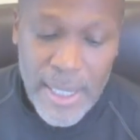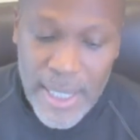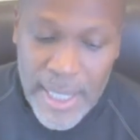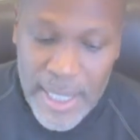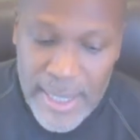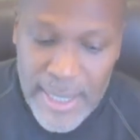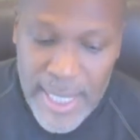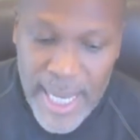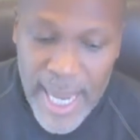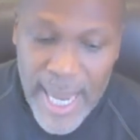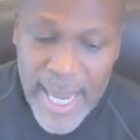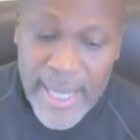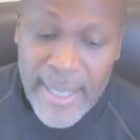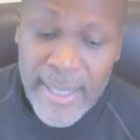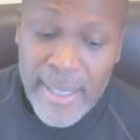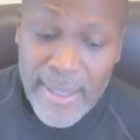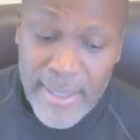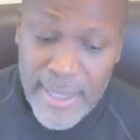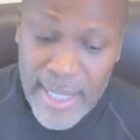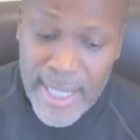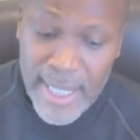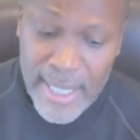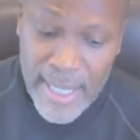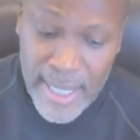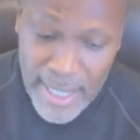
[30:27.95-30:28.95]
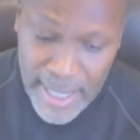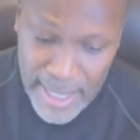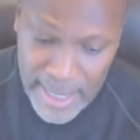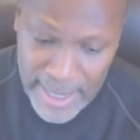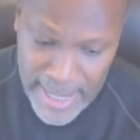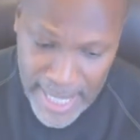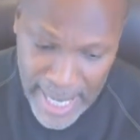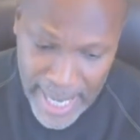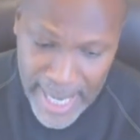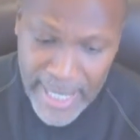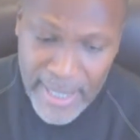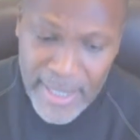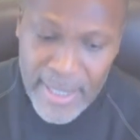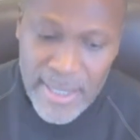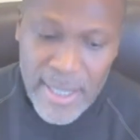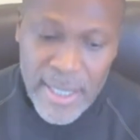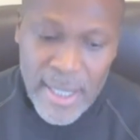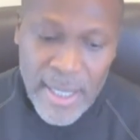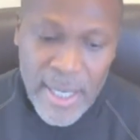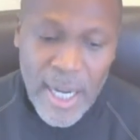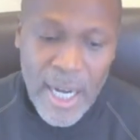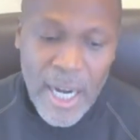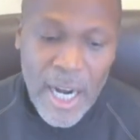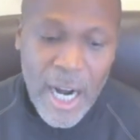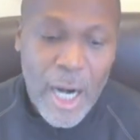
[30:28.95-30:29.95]
e-tanks
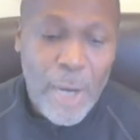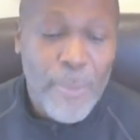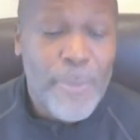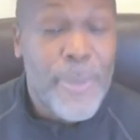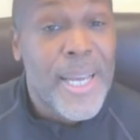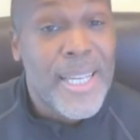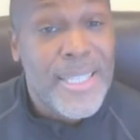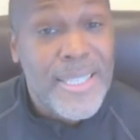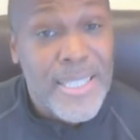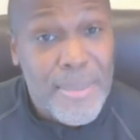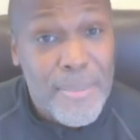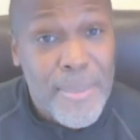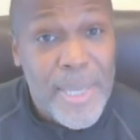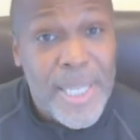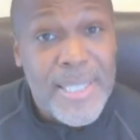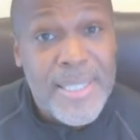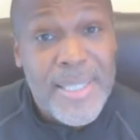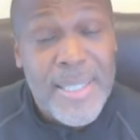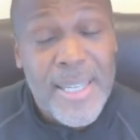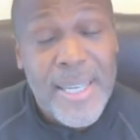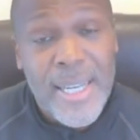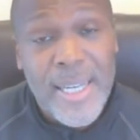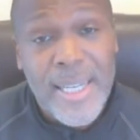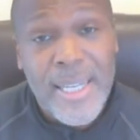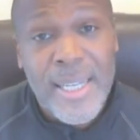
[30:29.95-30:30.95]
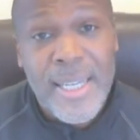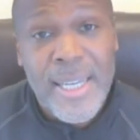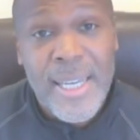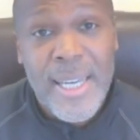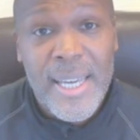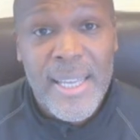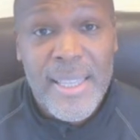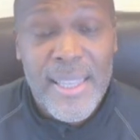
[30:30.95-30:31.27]
are pessimistic,